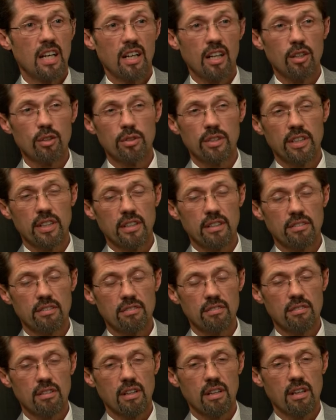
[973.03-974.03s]
Oh,
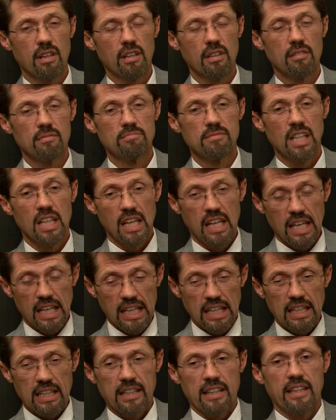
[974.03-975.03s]
yes.
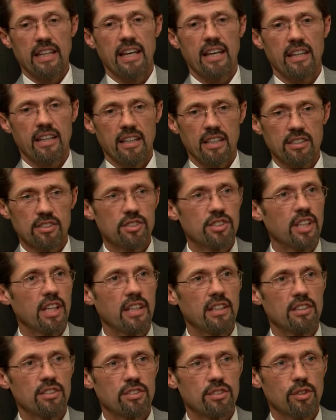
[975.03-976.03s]
That has
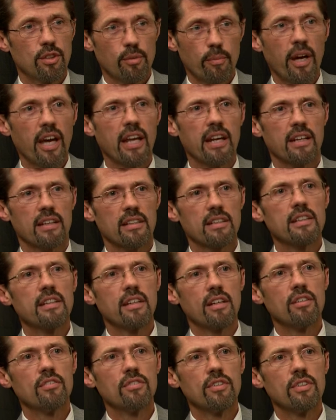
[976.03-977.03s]
changed
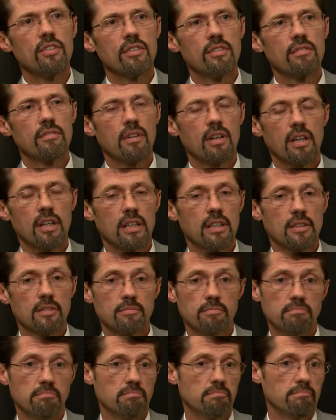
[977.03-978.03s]
dramatically over,
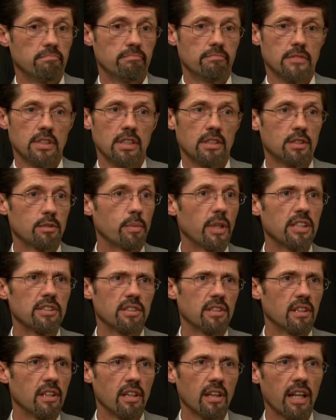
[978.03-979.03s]

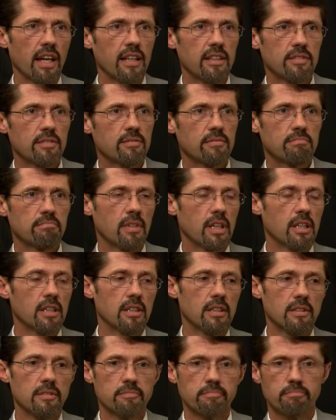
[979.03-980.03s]
especially the last
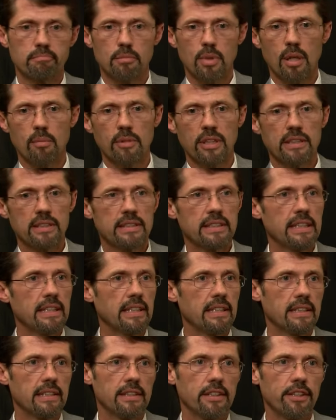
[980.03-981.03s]
probably
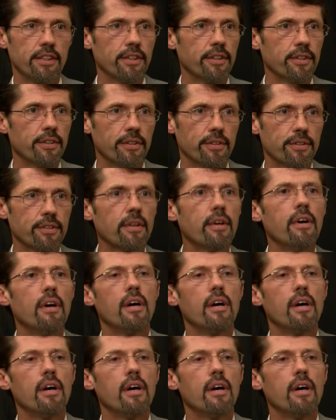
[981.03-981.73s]
10 years.